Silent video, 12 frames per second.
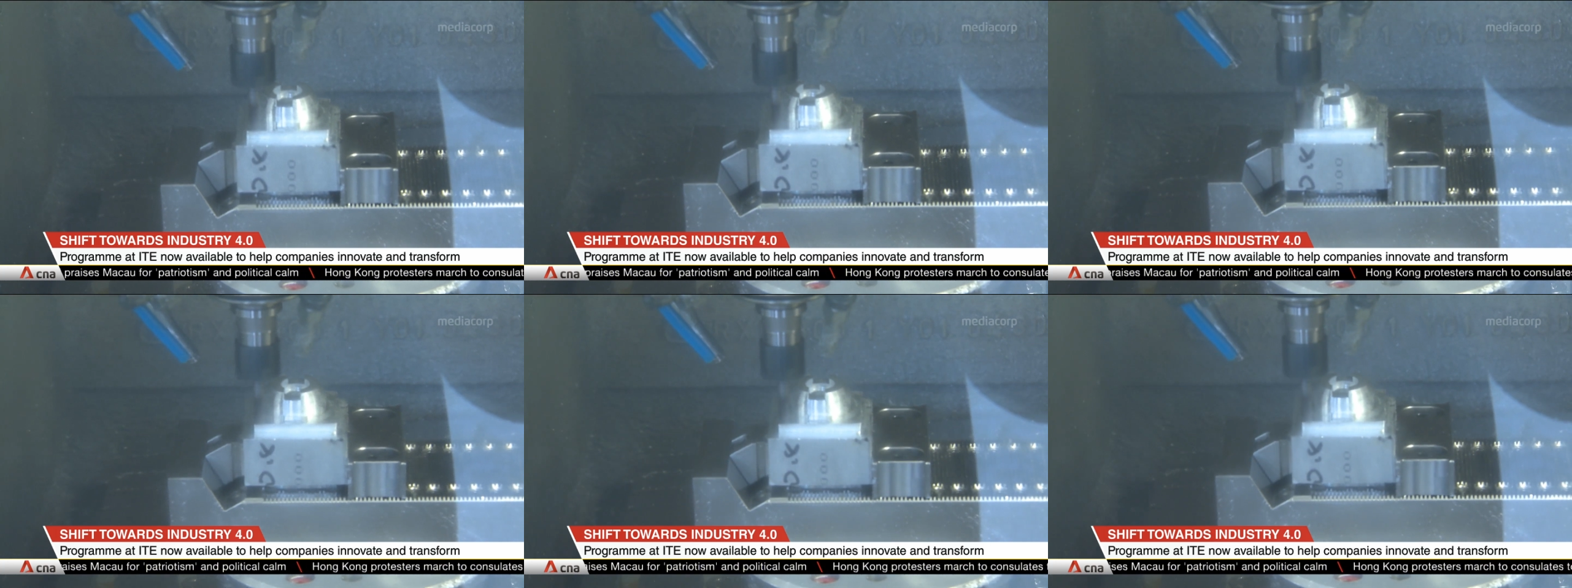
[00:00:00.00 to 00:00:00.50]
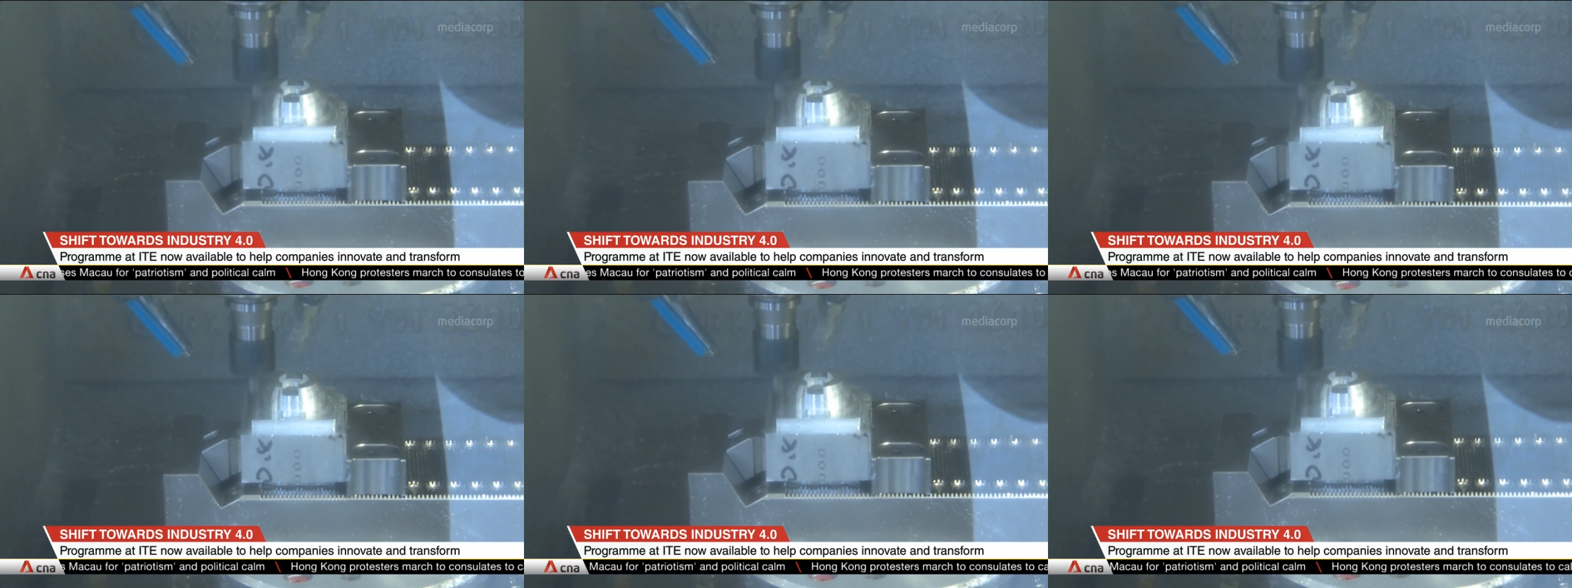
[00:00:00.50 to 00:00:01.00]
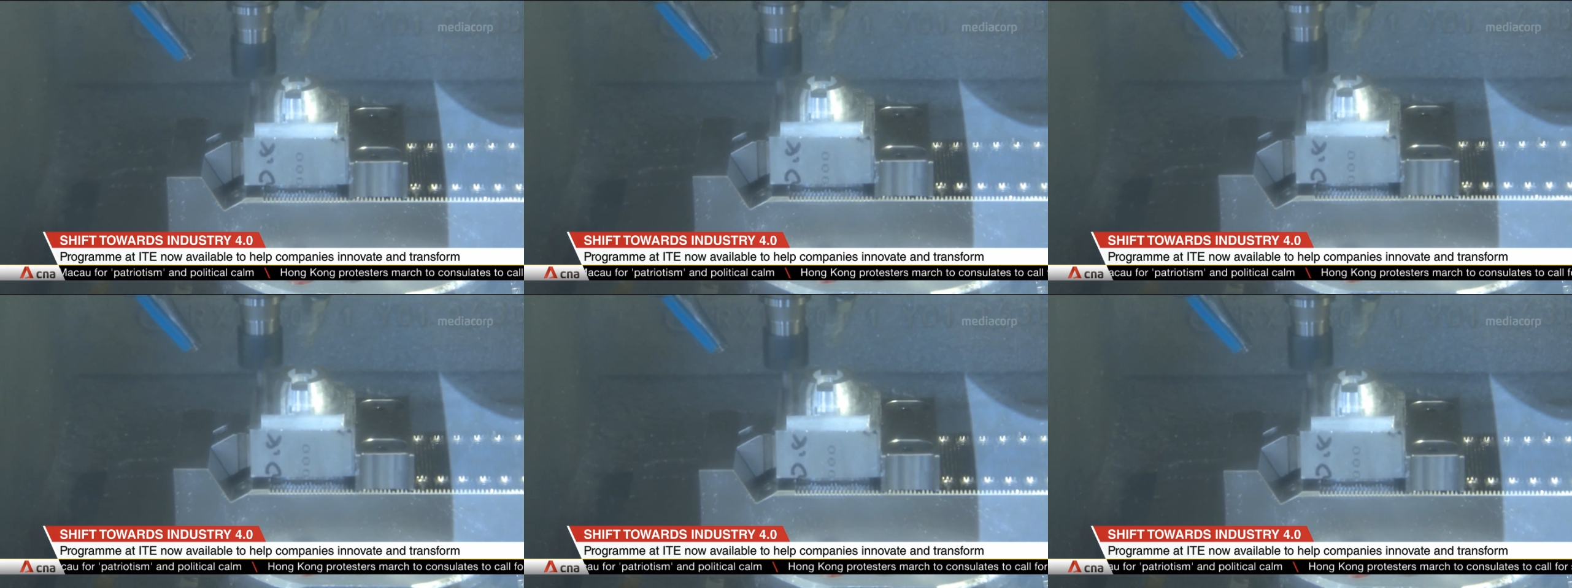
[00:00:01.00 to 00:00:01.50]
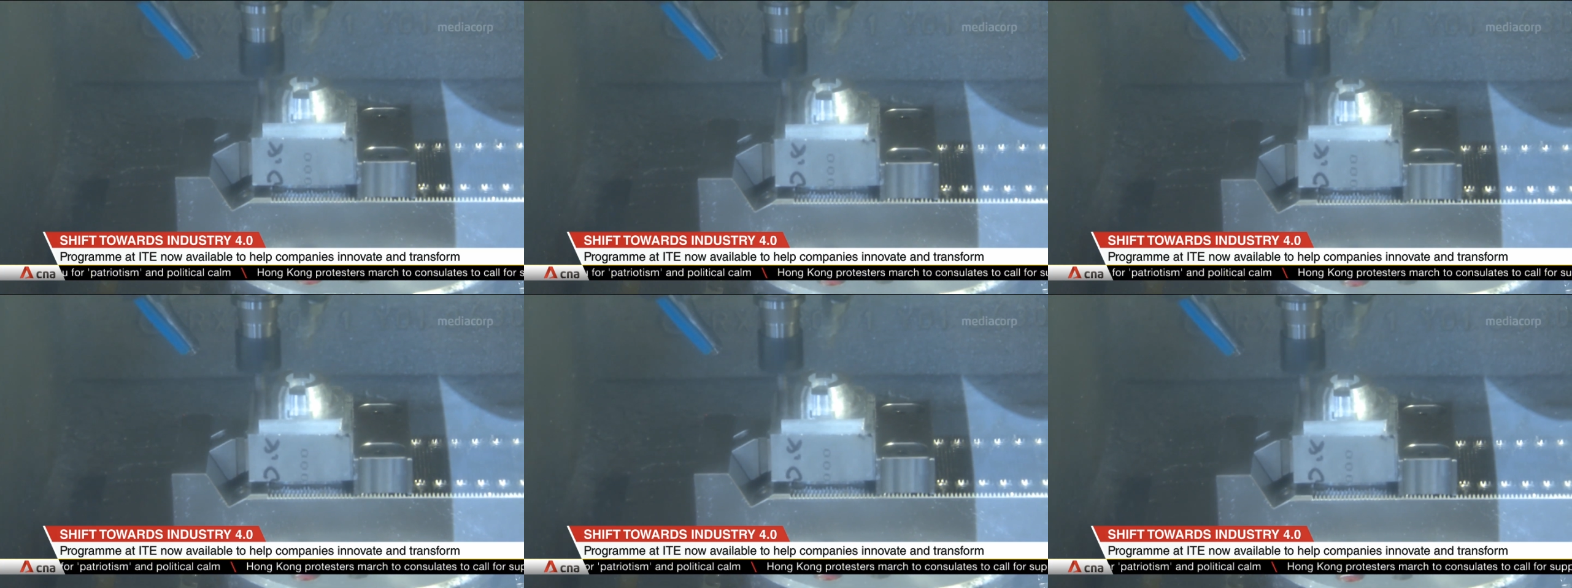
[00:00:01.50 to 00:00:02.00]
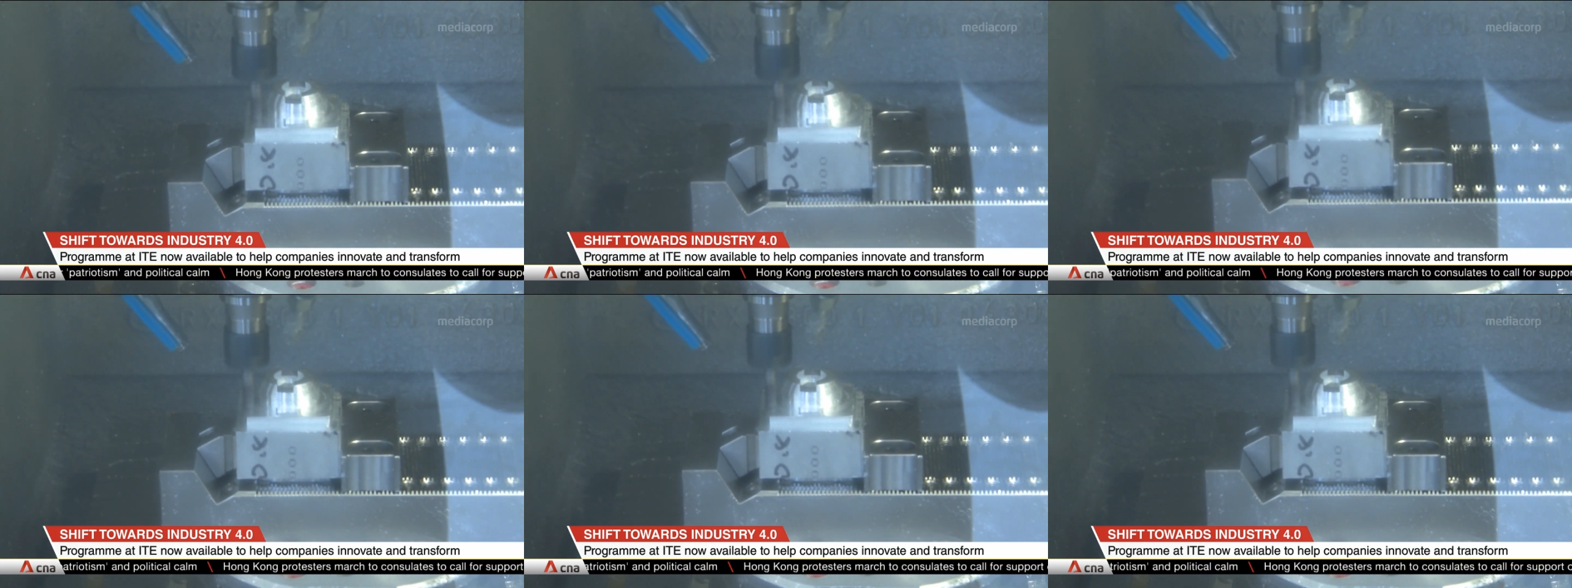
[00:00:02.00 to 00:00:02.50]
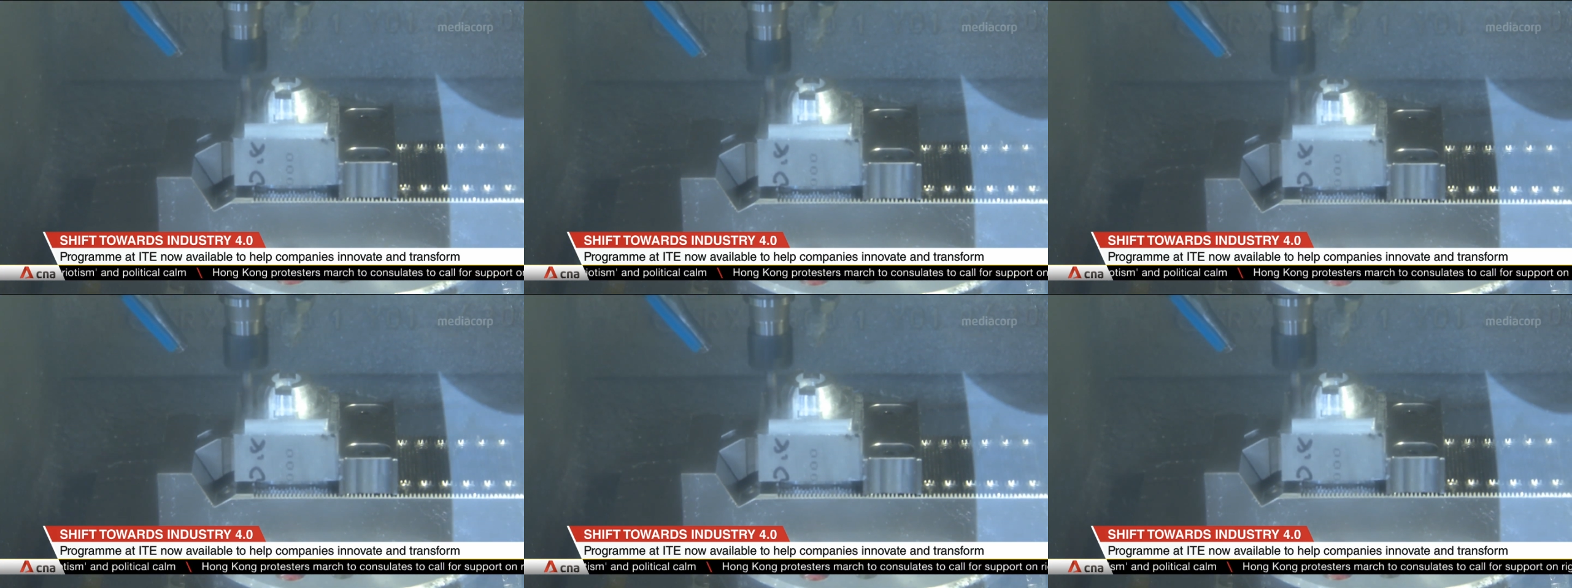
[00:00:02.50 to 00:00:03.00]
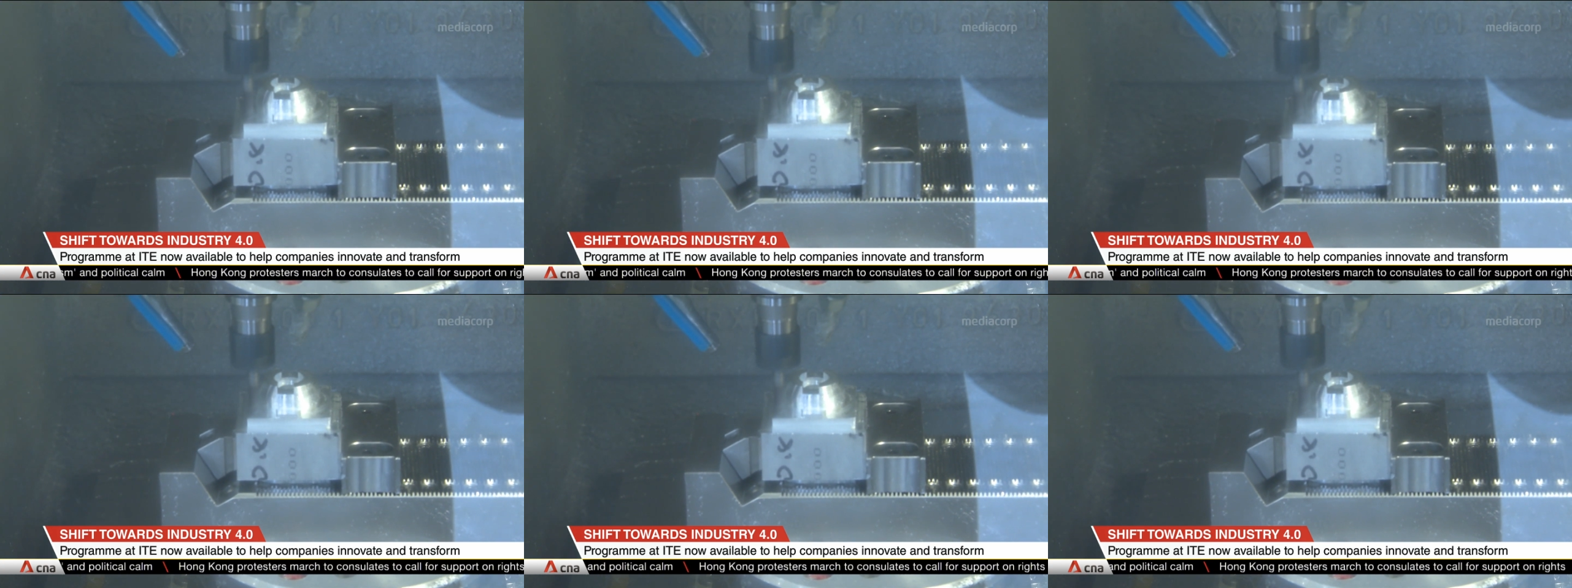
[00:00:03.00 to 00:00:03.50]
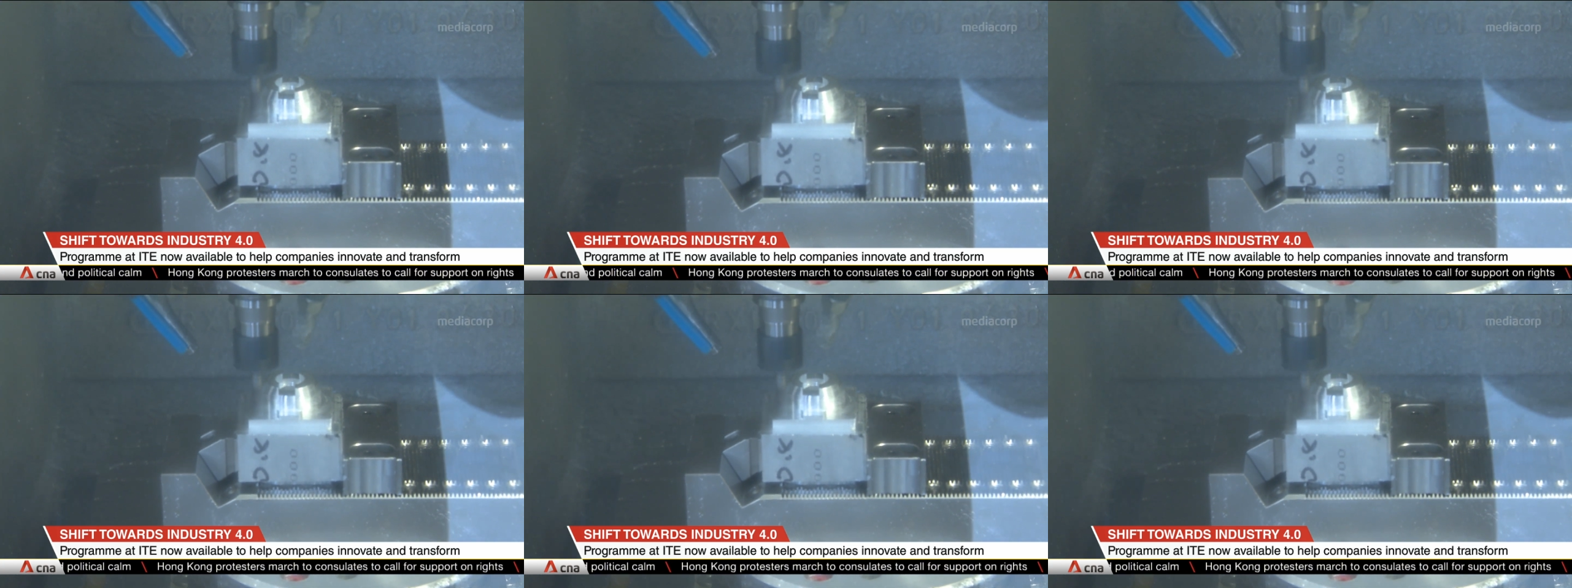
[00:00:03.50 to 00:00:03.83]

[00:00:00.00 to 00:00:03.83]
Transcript: (no speaker visible)